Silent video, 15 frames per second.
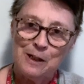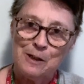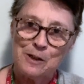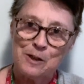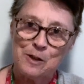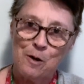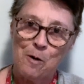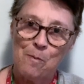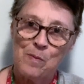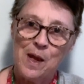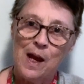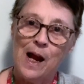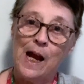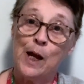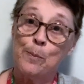So
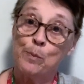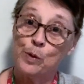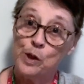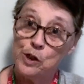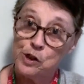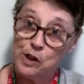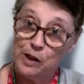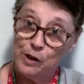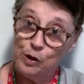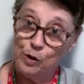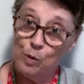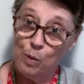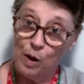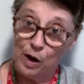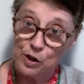I appreciate
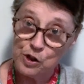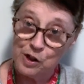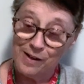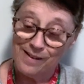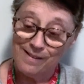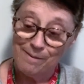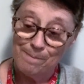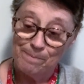you watching.